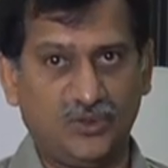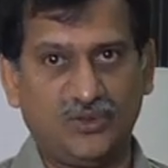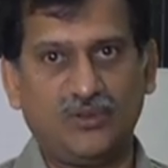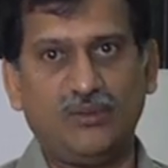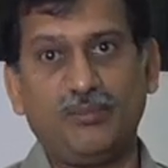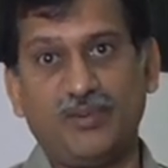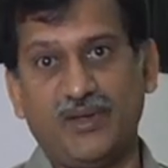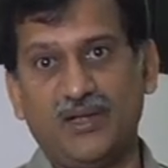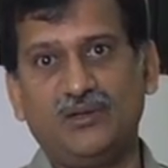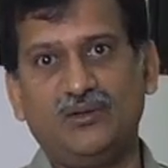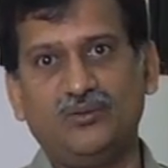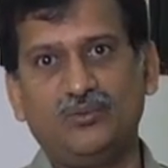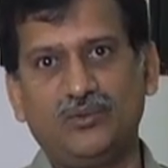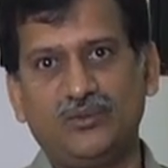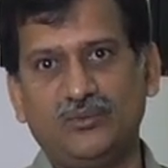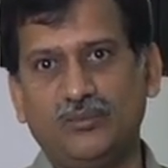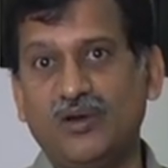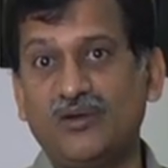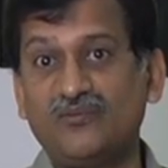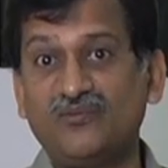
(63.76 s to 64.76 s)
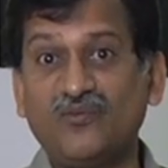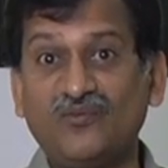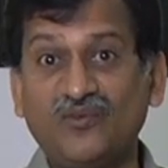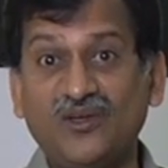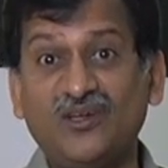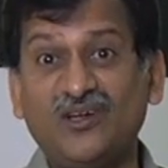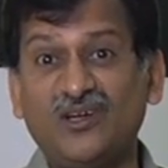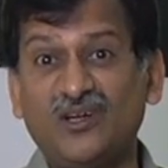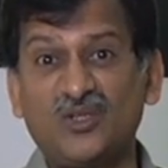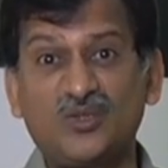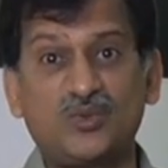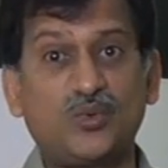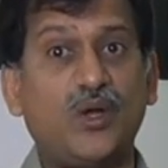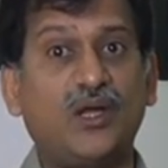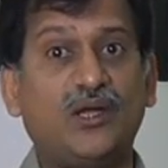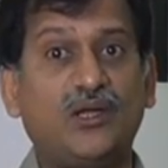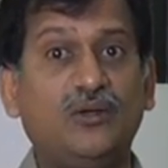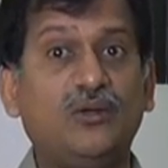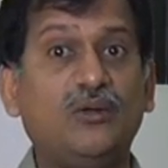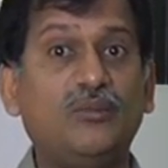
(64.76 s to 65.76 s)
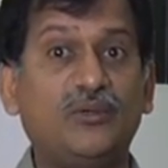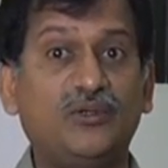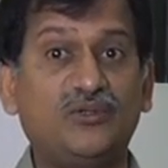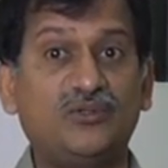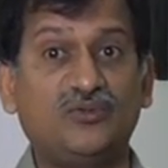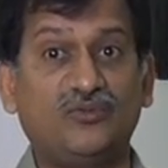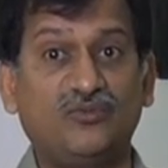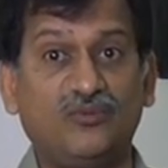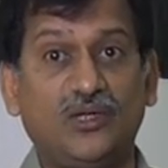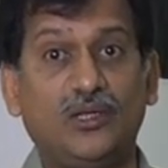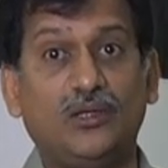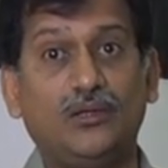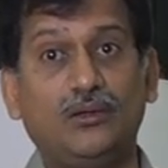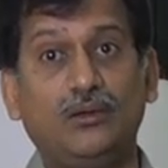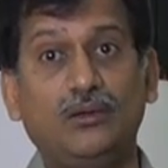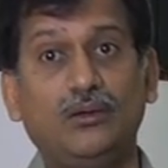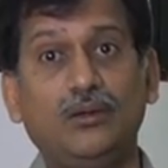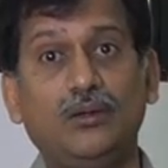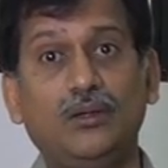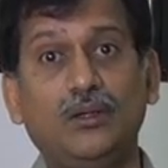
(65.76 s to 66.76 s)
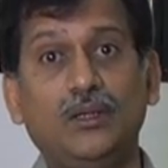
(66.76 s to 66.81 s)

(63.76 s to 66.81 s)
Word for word: and to compare it with about 1,500 square kilometers of Gir,